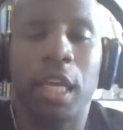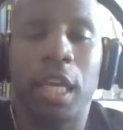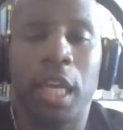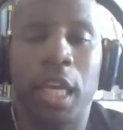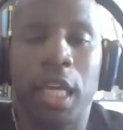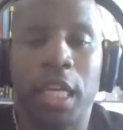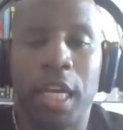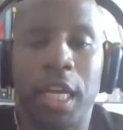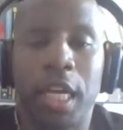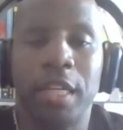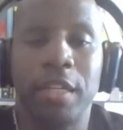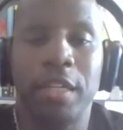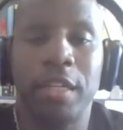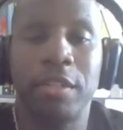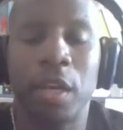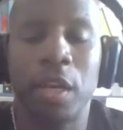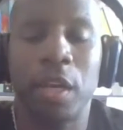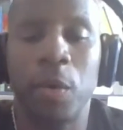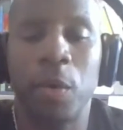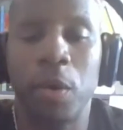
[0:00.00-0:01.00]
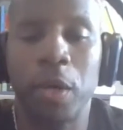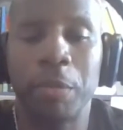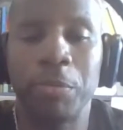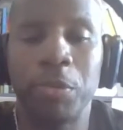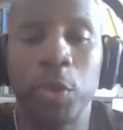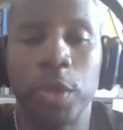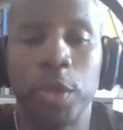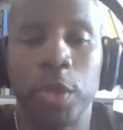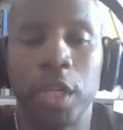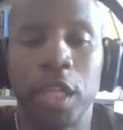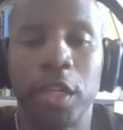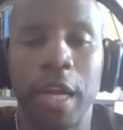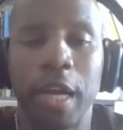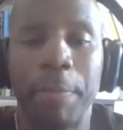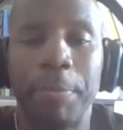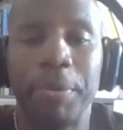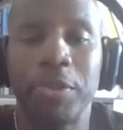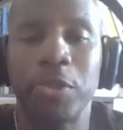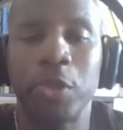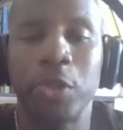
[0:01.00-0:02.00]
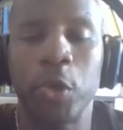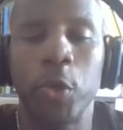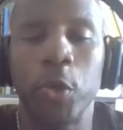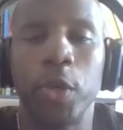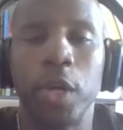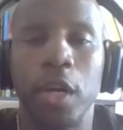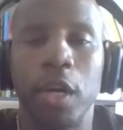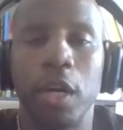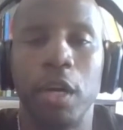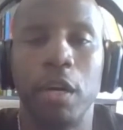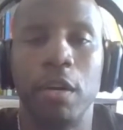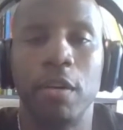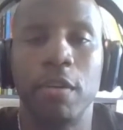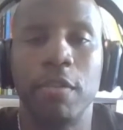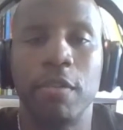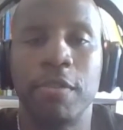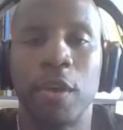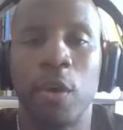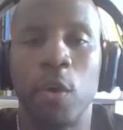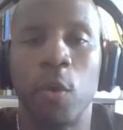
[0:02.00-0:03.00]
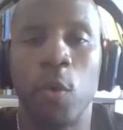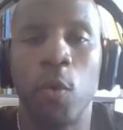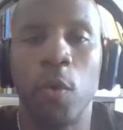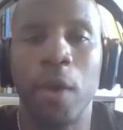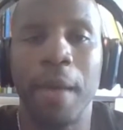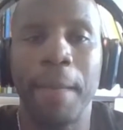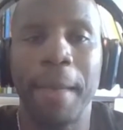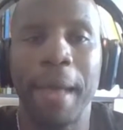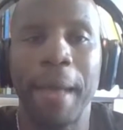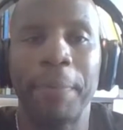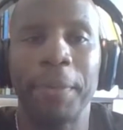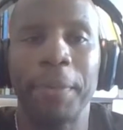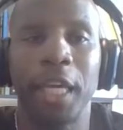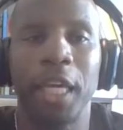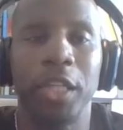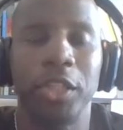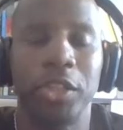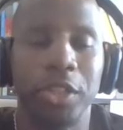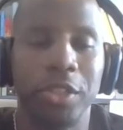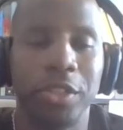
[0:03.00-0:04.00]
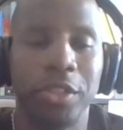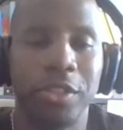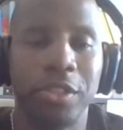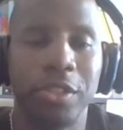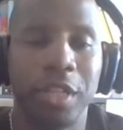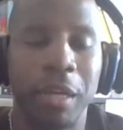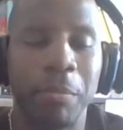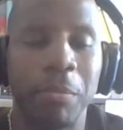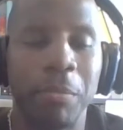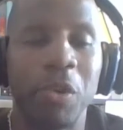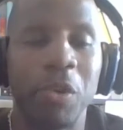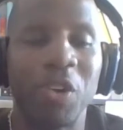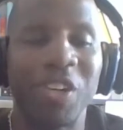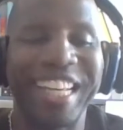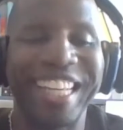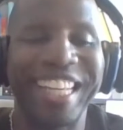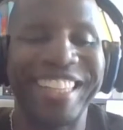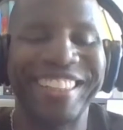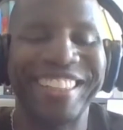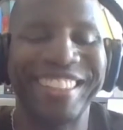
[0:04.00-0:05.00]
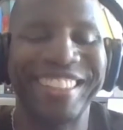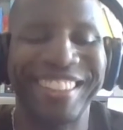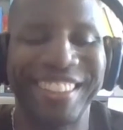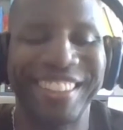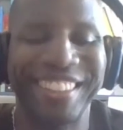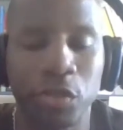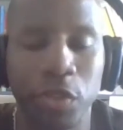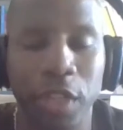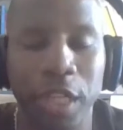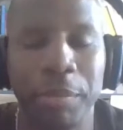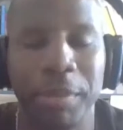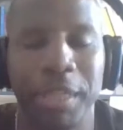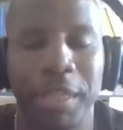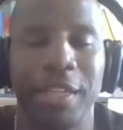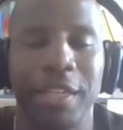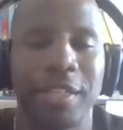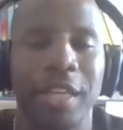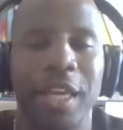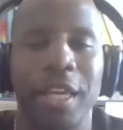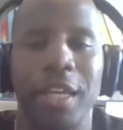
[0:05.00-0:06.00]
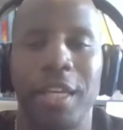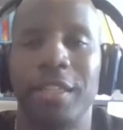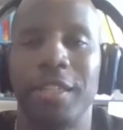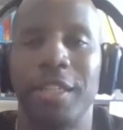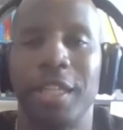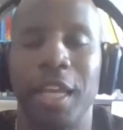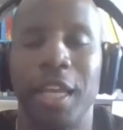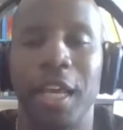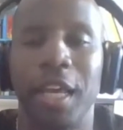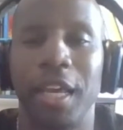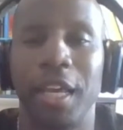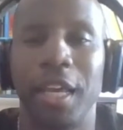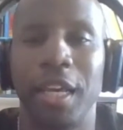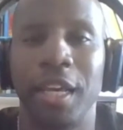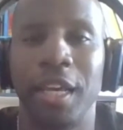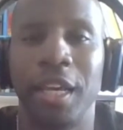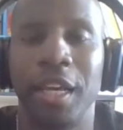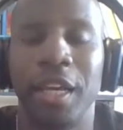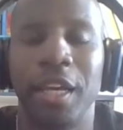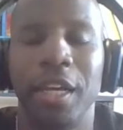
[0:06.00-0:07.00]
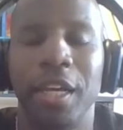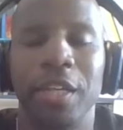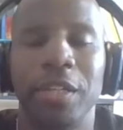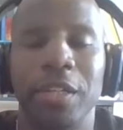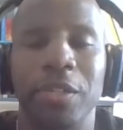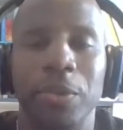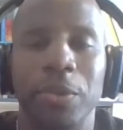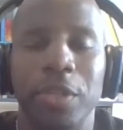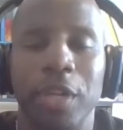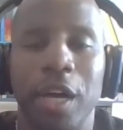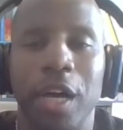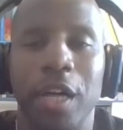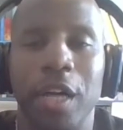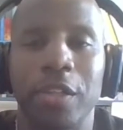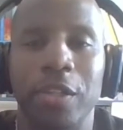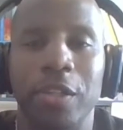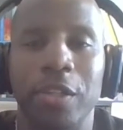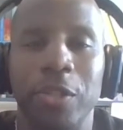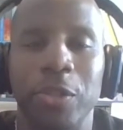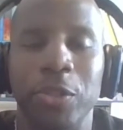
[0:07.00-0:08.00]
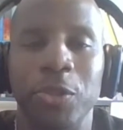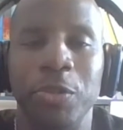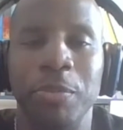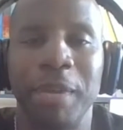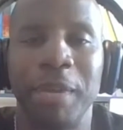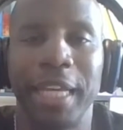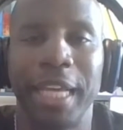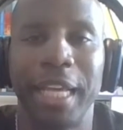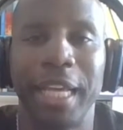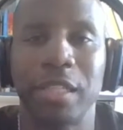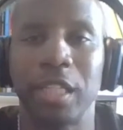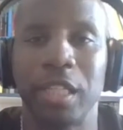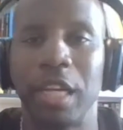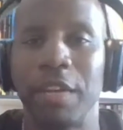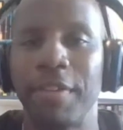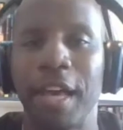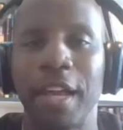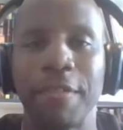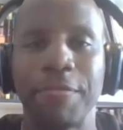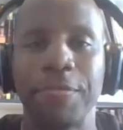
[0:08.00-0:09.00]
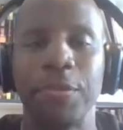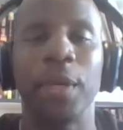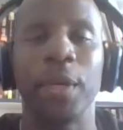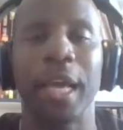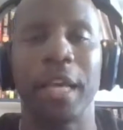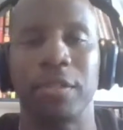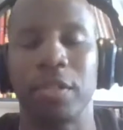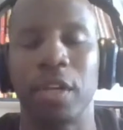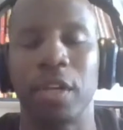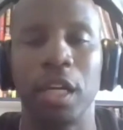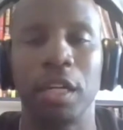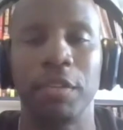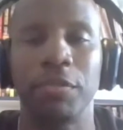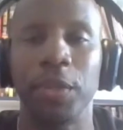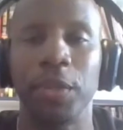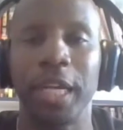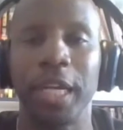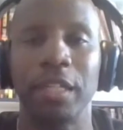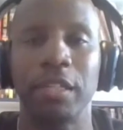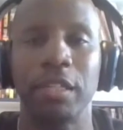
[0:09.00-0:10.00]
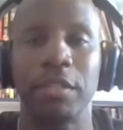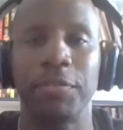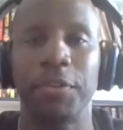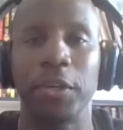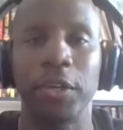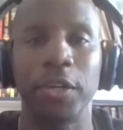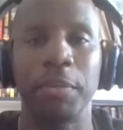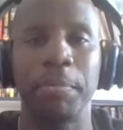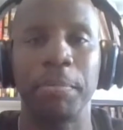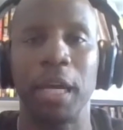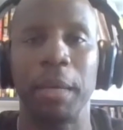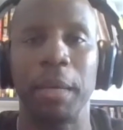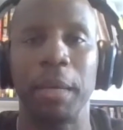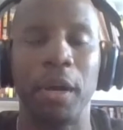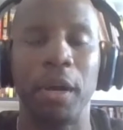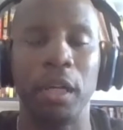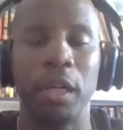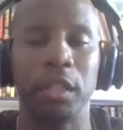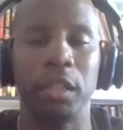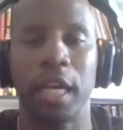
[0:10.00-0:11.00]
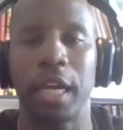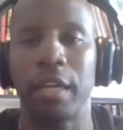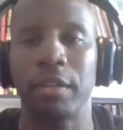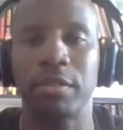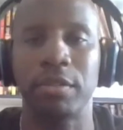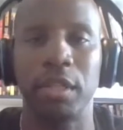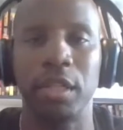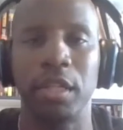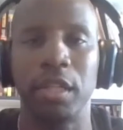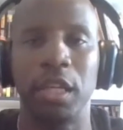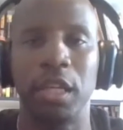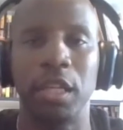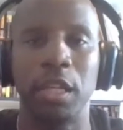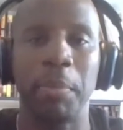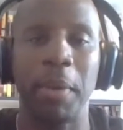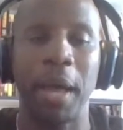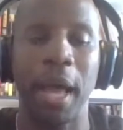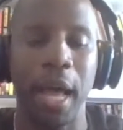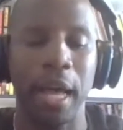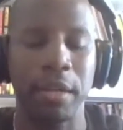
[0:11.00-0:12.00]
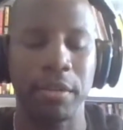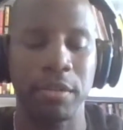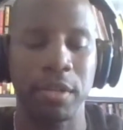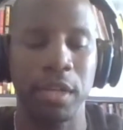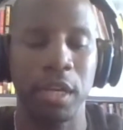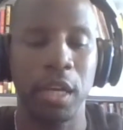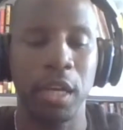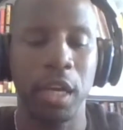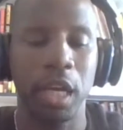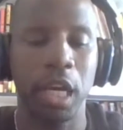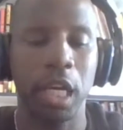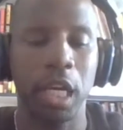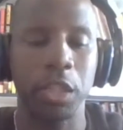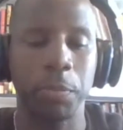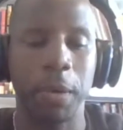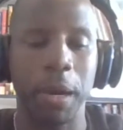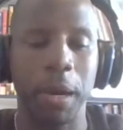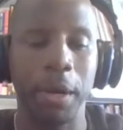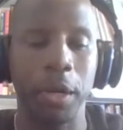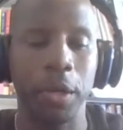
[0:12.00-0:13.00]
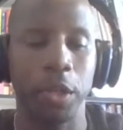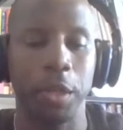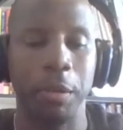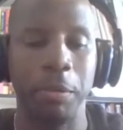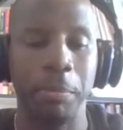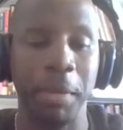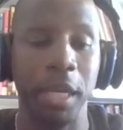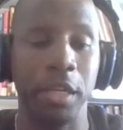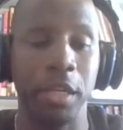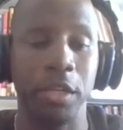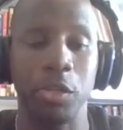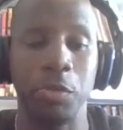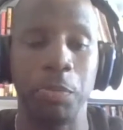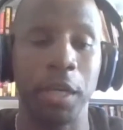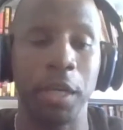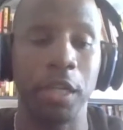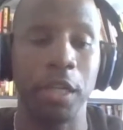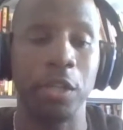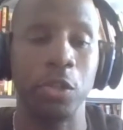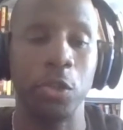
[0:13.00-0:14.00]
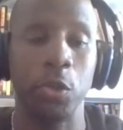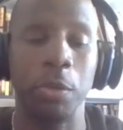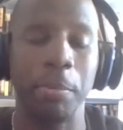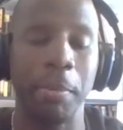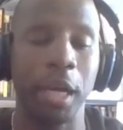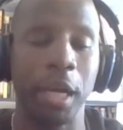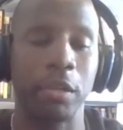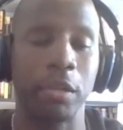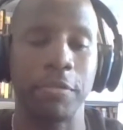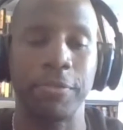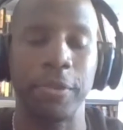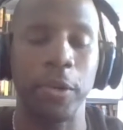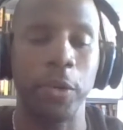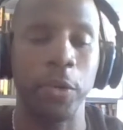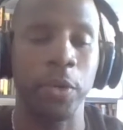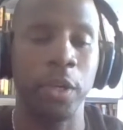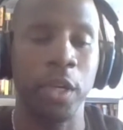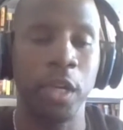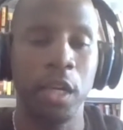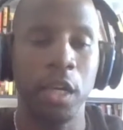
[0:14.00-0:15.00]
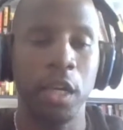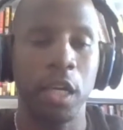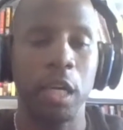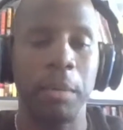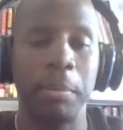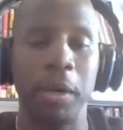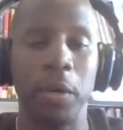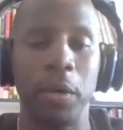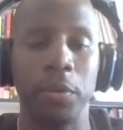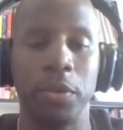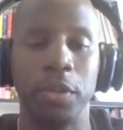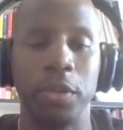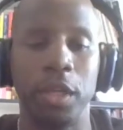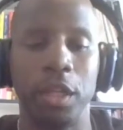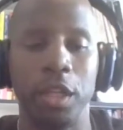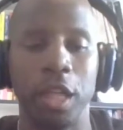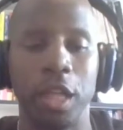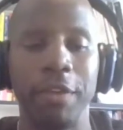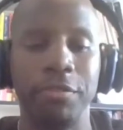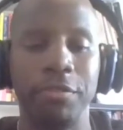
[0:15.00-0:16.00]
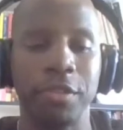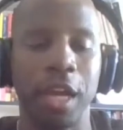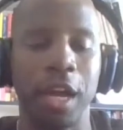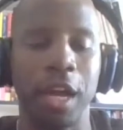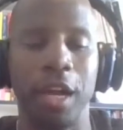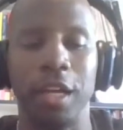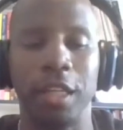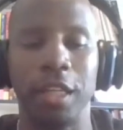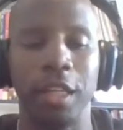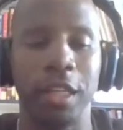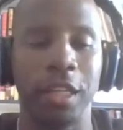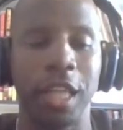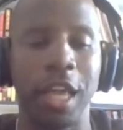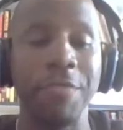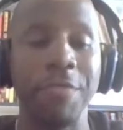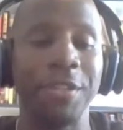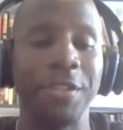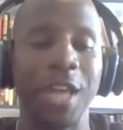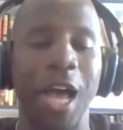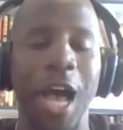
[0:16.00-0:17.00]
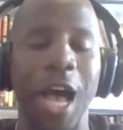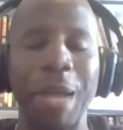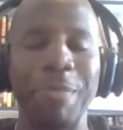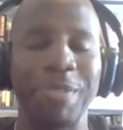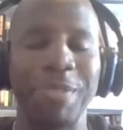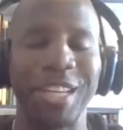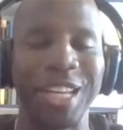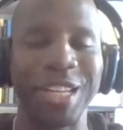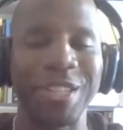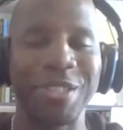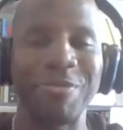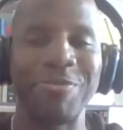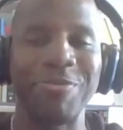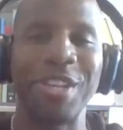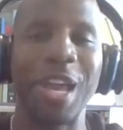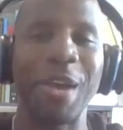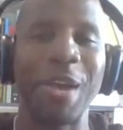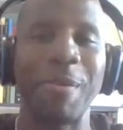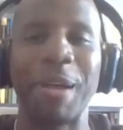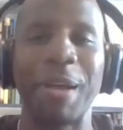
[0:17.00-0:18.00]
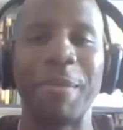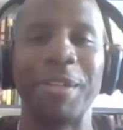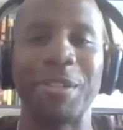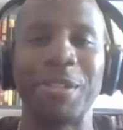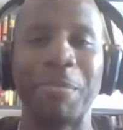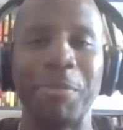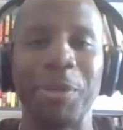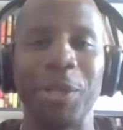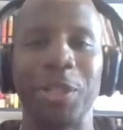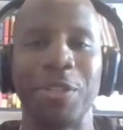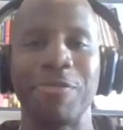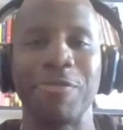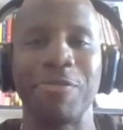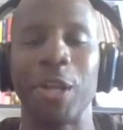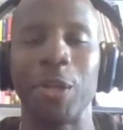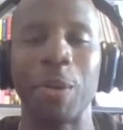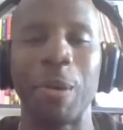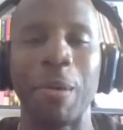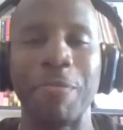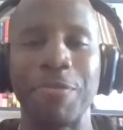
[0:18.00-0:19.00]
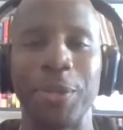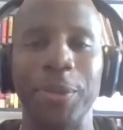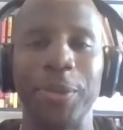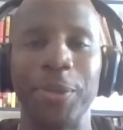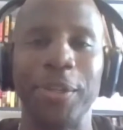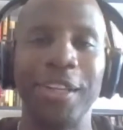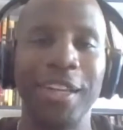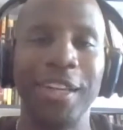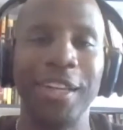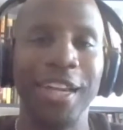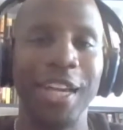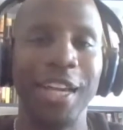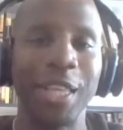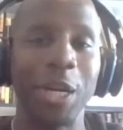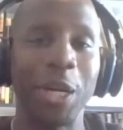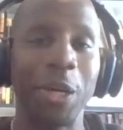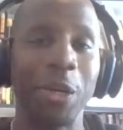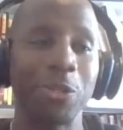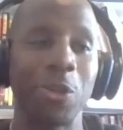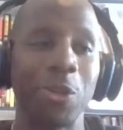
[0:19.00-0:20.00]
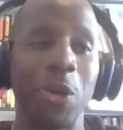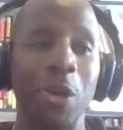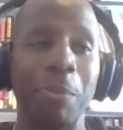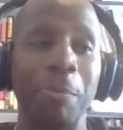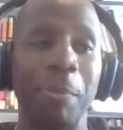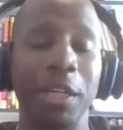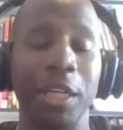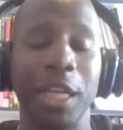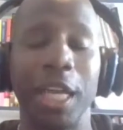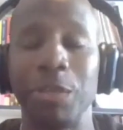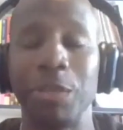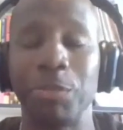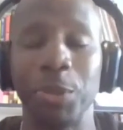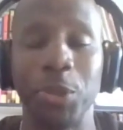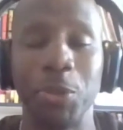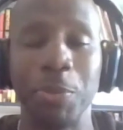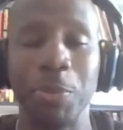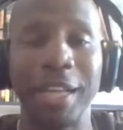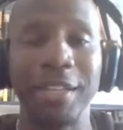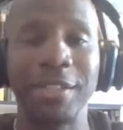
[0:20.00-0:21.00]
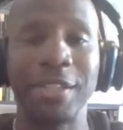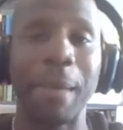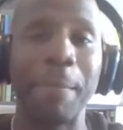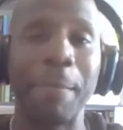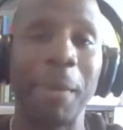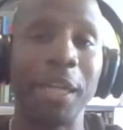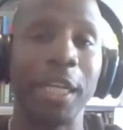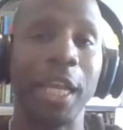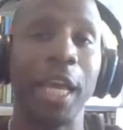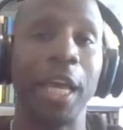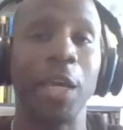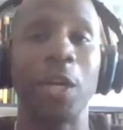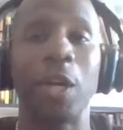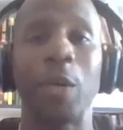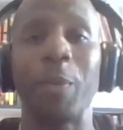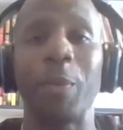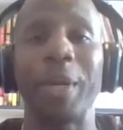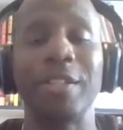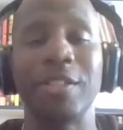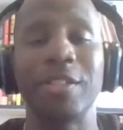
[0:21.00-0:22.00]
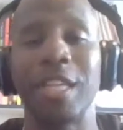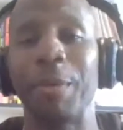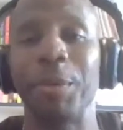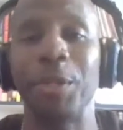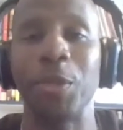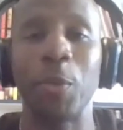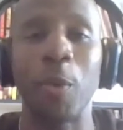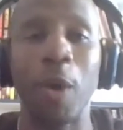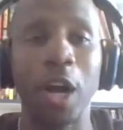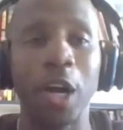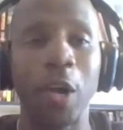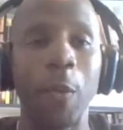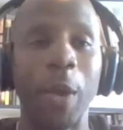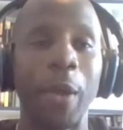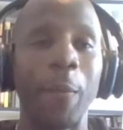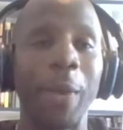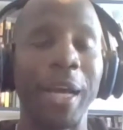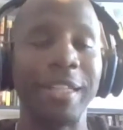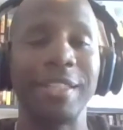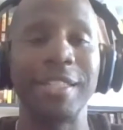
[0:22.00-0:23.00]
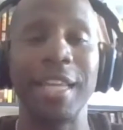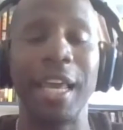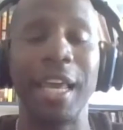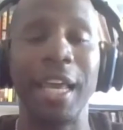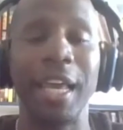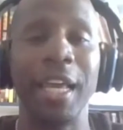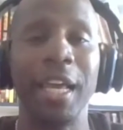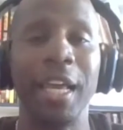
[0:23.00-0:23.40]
Hey guys, welcome to another episode of Web Applications. I'm extremely excited today to talk to my guest. And I've had a few guests on. If you guys have heard my podcast in the past, it's primarily me just speaking into a microphone about the lifestyle, life and times, I guess, of JWeb as I'm building Follow-Up Fuel. And then also on Mondays, we do Mindset Monday. And on Wednesday, we do Walk Away Wednesday.